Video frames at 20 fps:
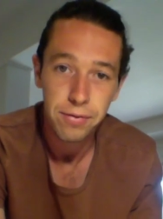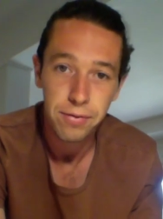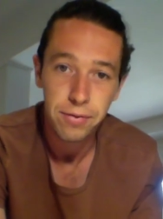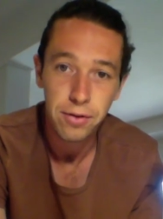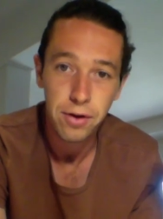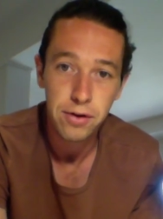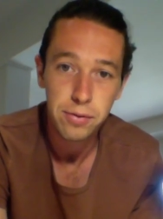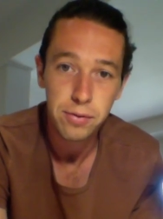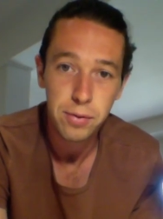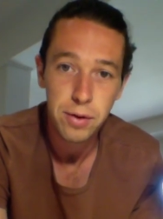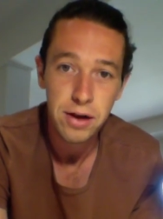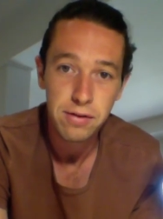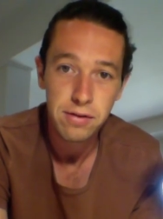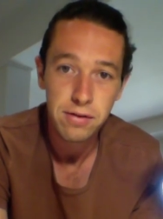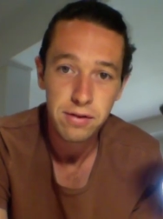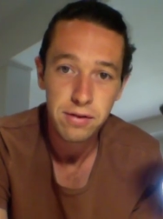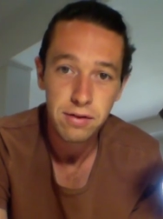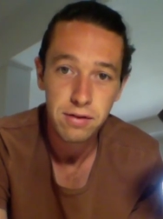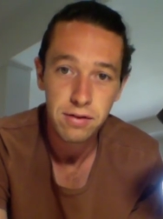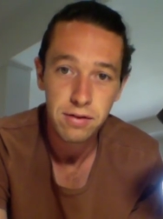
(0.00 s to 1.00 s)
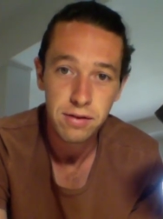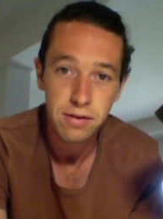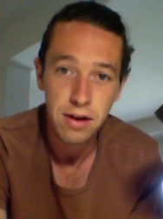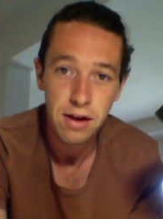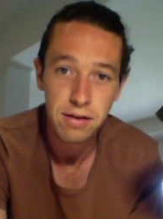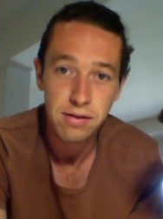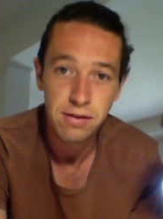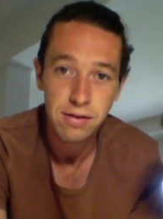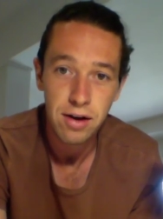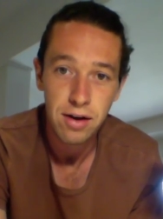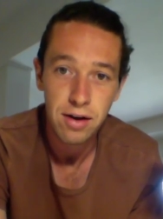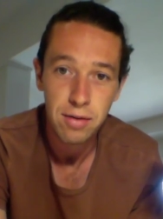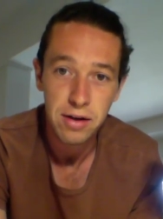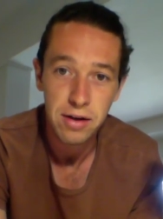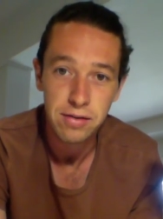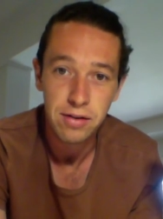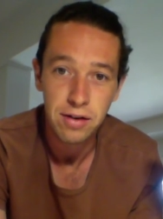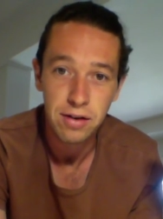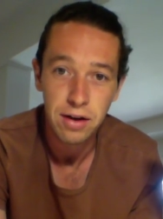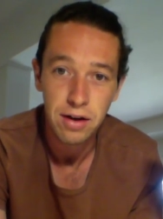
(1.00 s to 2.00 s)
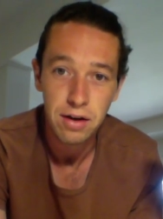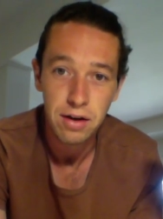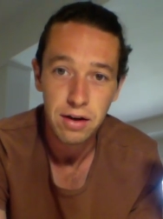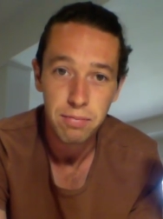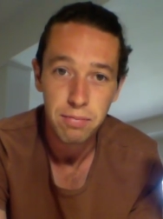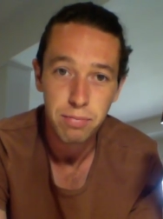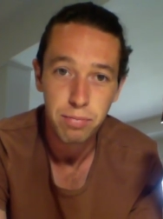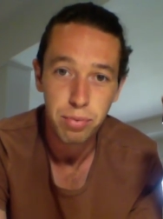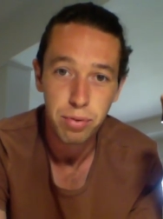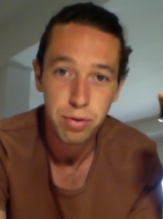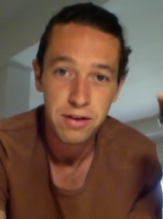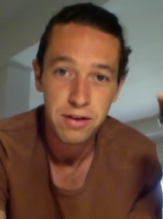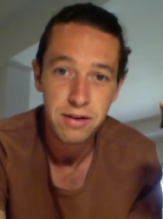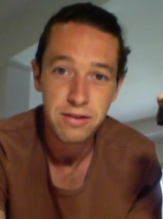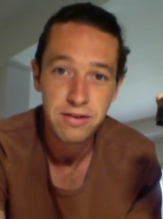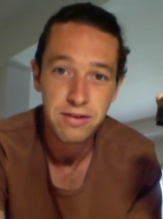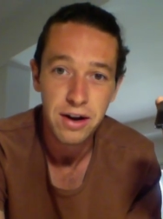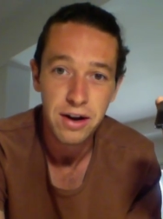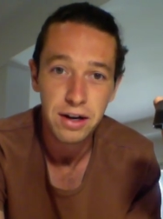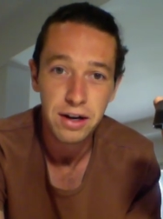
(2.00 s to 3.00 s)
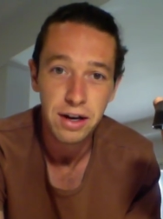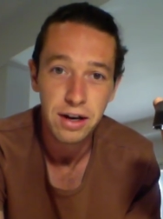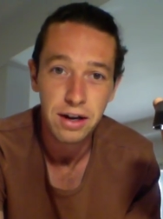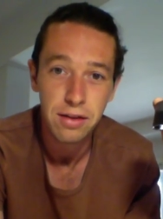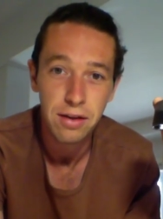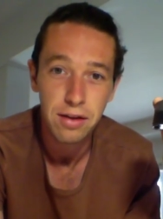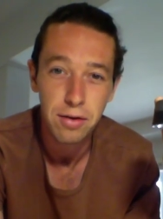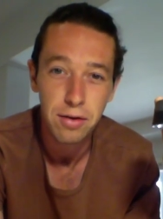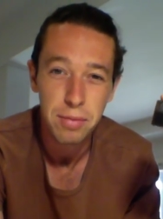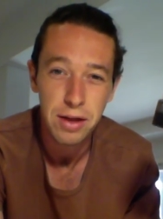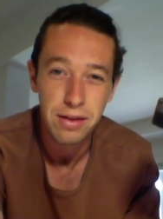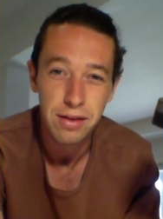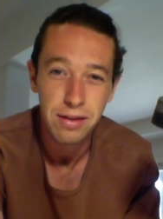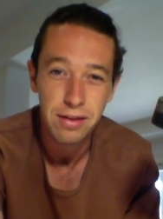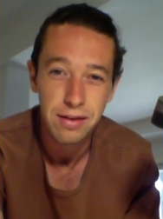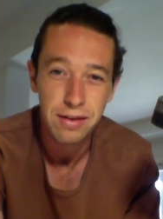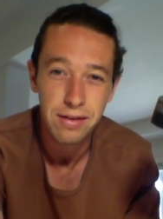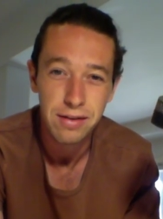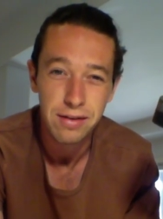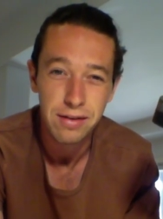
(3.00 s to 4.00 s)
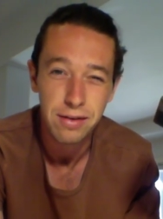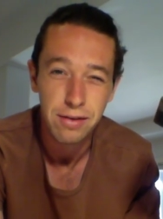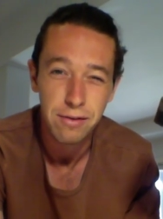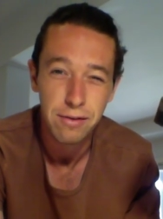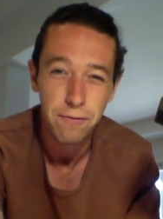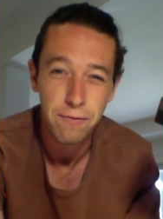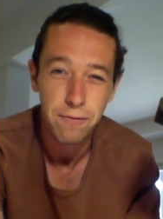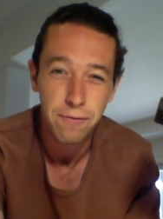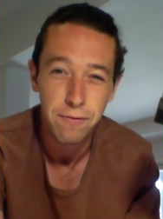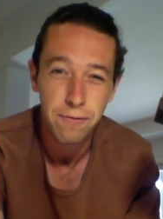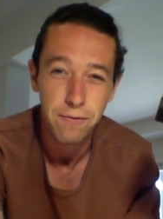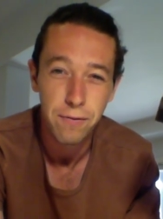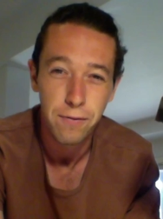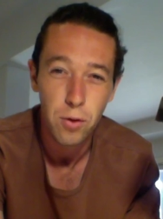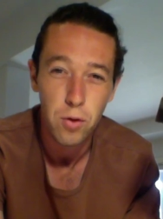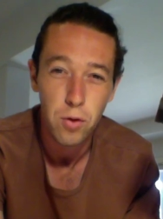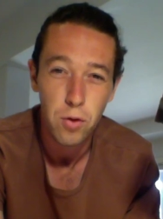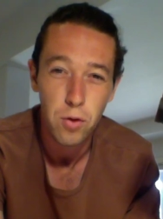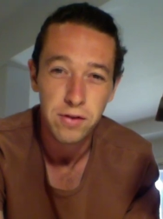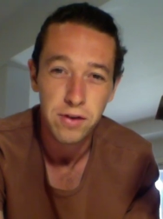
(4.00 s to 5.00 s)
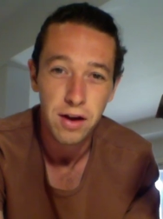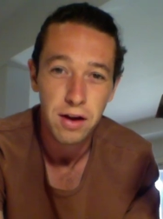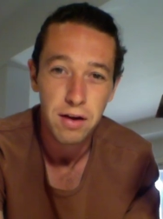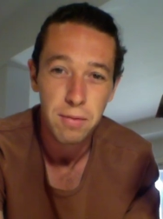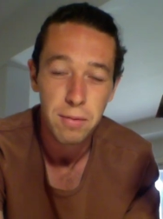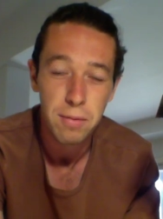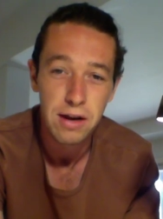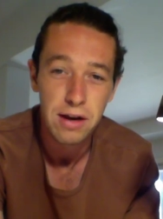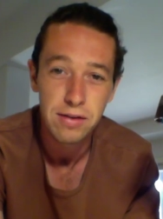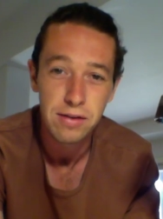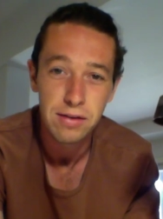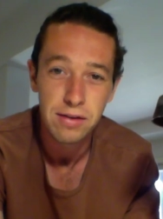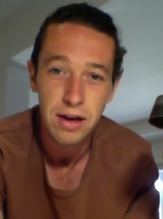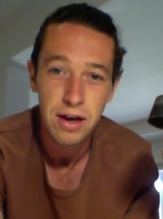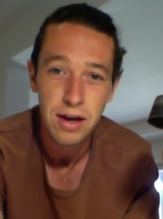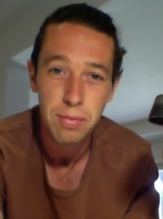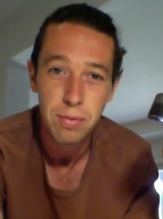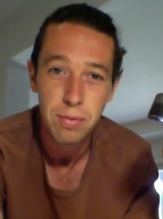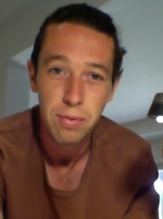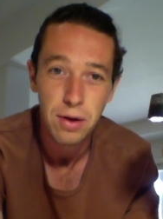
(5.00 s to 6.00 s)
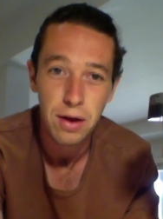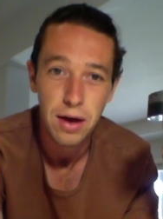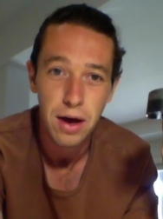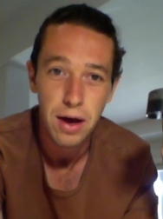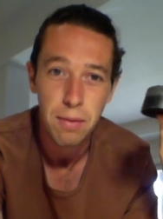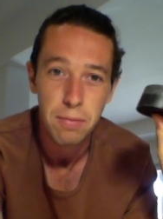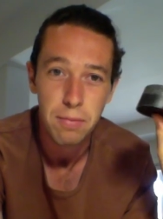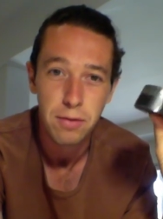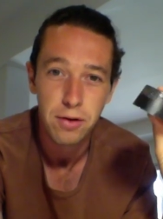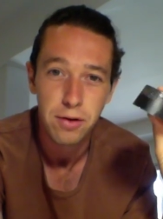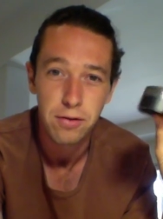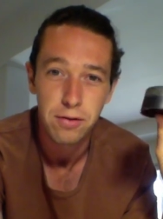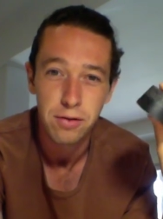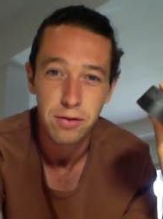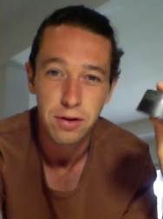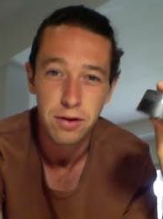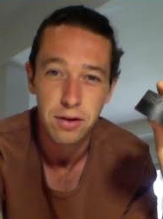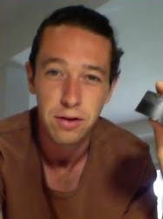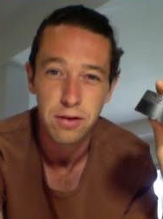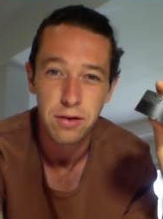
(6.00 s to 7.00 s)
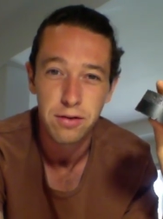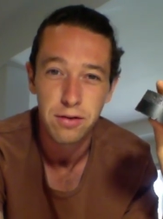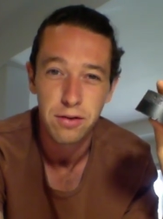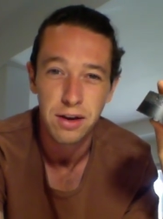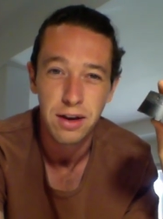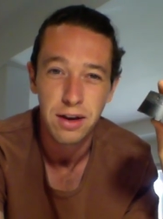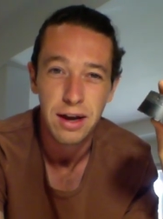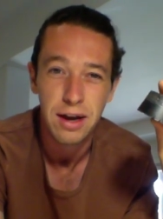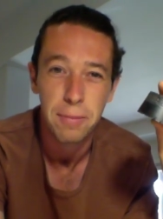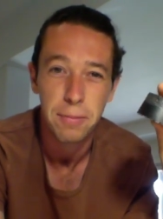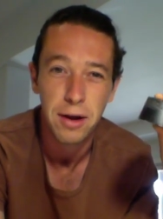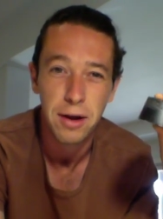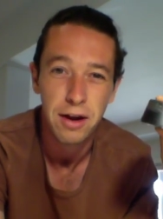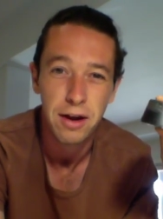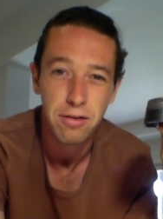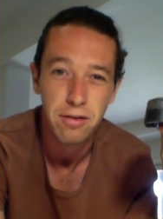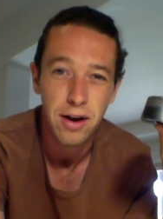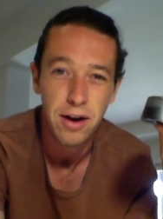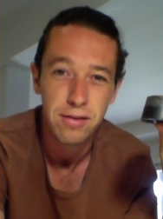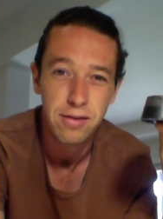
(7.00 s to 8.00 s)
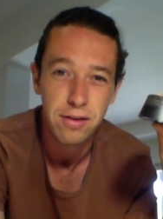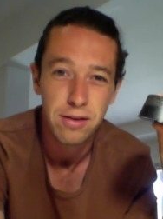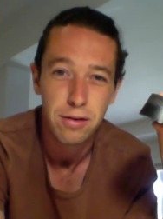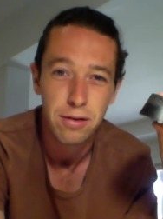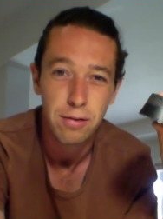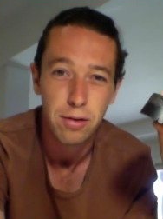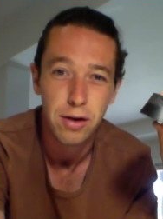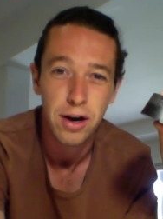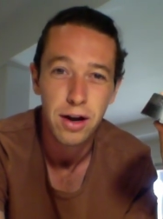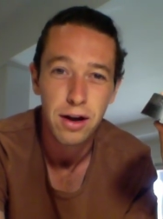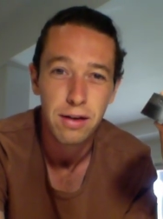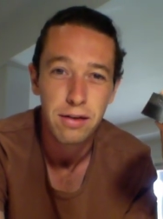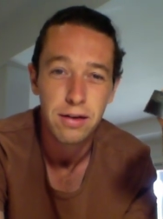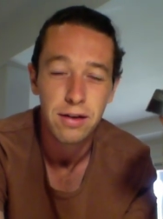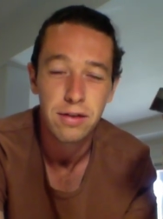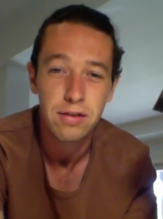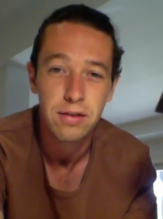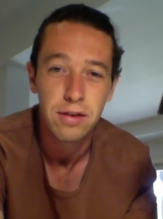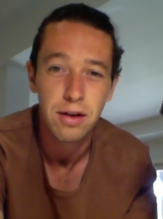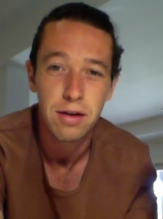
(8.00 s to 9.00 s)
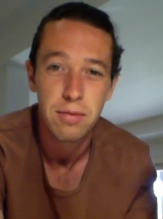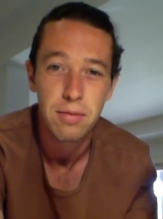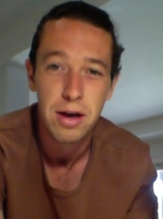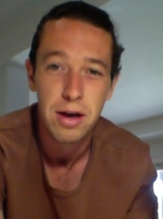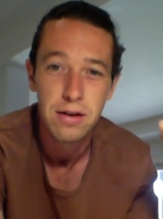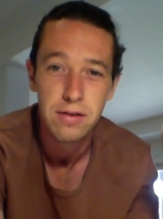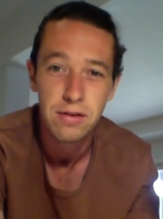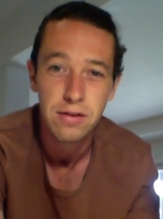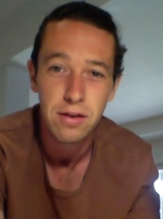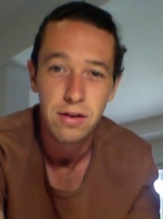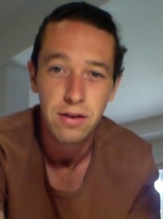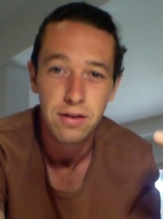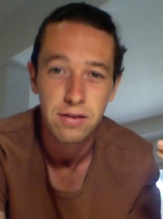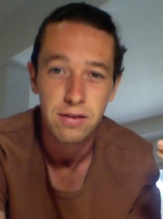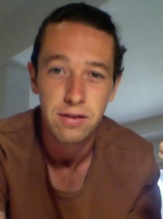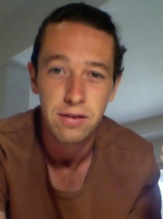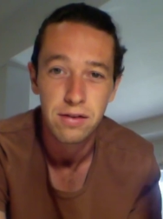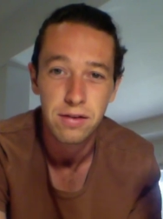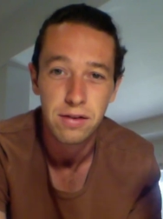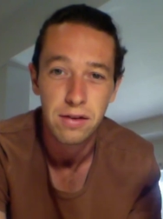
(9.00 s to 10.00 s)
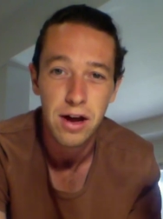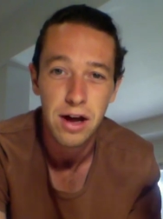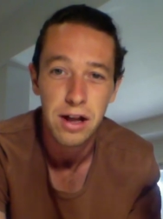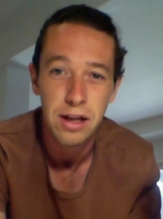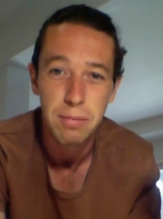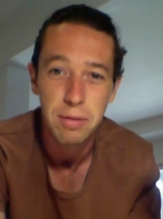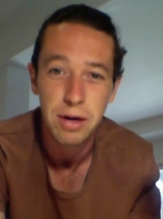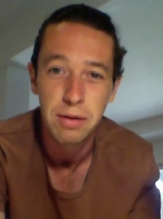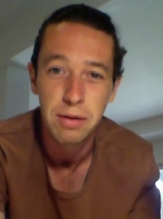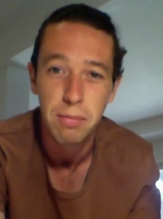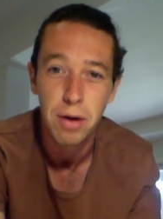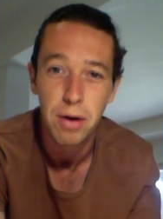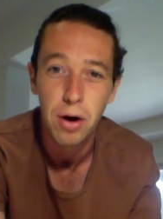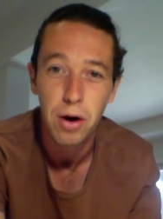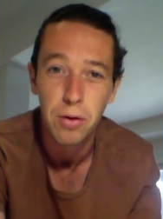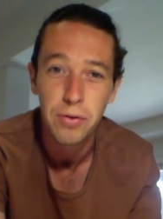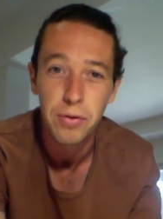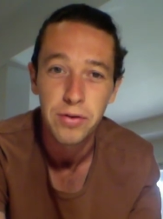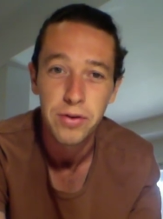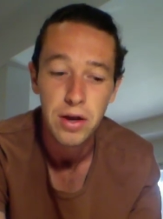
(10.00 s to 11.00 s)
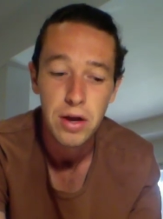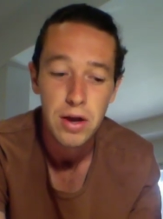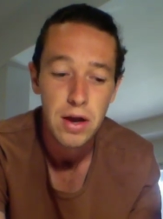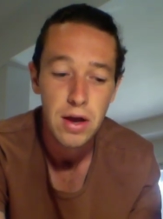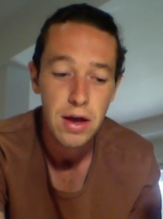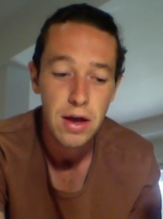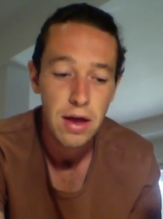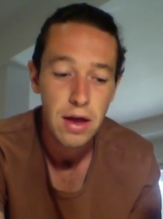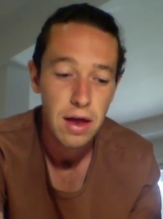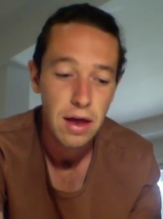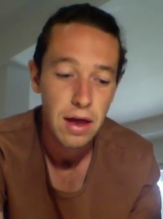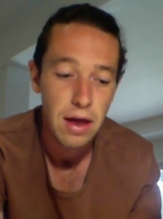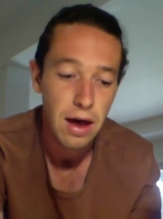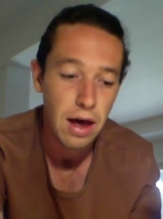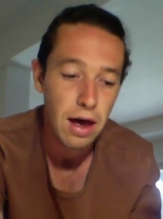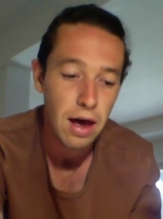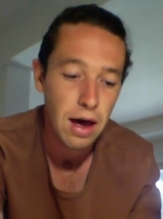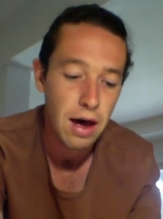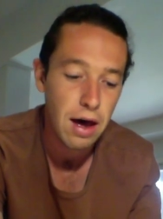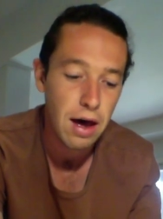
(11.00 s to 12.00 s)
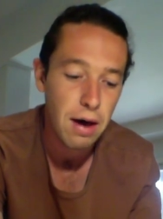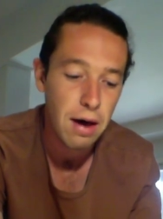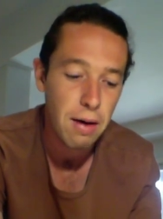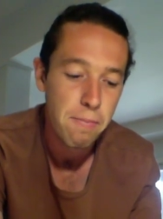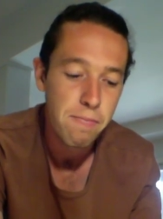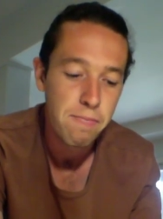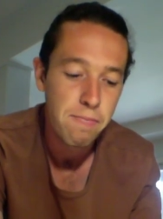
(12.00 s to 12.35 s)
those ones, standard tower buster, pretty chunky. These are 4 centimeters deep. Usually your cupcake trays are 3, I think, centimeters. So this is slightly bigger molds. But